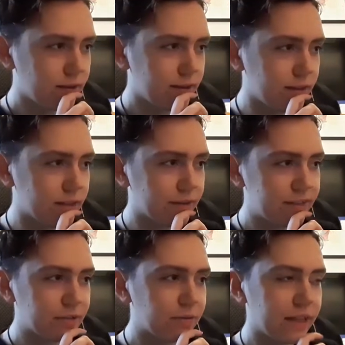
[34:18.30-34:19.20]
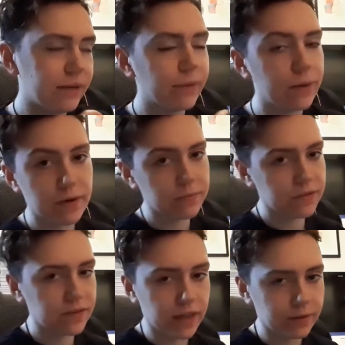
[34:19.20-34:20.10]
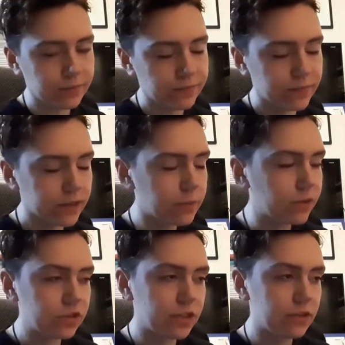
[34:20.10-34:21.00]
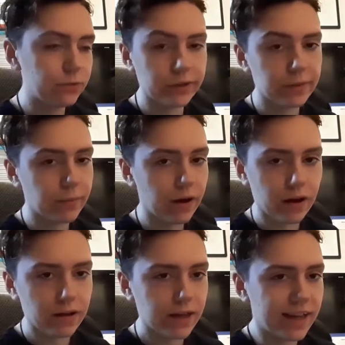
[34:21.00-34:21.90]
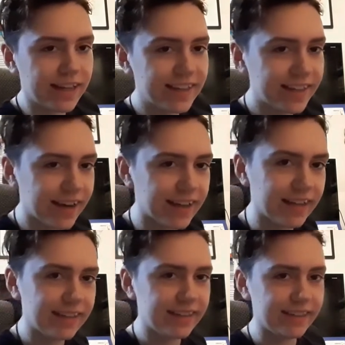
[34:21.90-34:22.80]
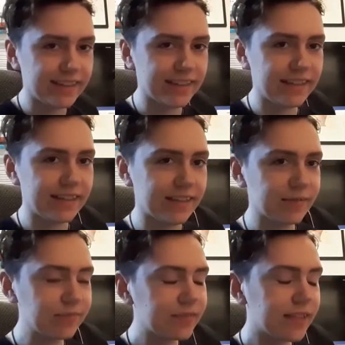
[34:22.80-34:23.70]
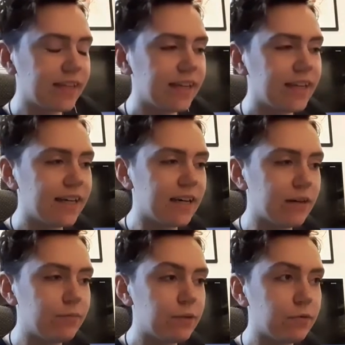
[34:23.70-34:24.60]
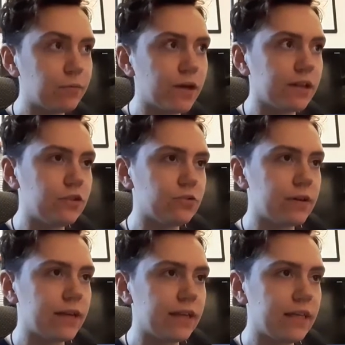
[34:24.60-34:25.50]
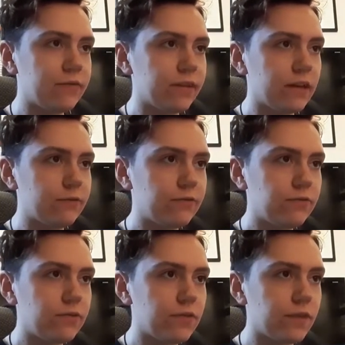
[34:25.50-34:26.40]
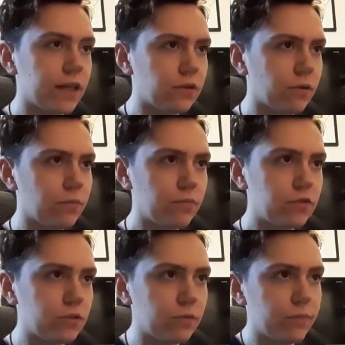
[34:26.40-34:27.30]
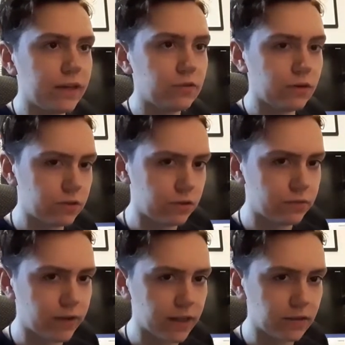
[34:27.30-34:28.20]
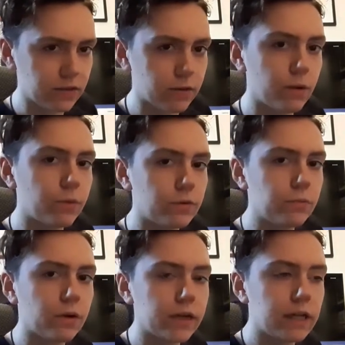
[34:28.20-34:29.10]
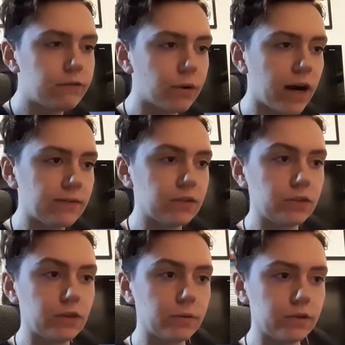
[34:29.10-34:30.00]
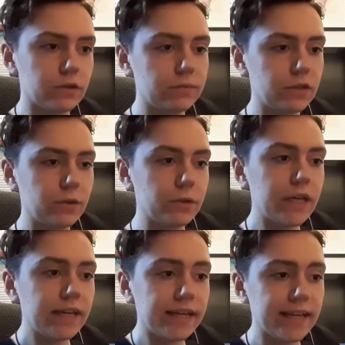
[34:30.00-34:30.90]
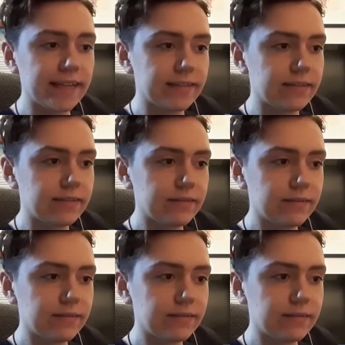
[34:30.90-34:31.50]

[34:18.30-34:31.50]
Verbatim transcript: You know, it's not really my mum's thing. But she enjoyed the bar. and, and I think that, you know, uh, people will enjoy it even if they're not super big Doctor Who fans, so I wouldn't worry if you're having to go with someone who isn't